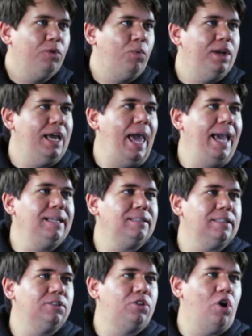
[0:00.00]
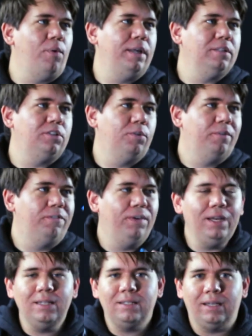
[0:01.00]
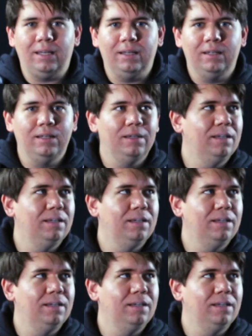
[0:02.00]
when x is going to infinity,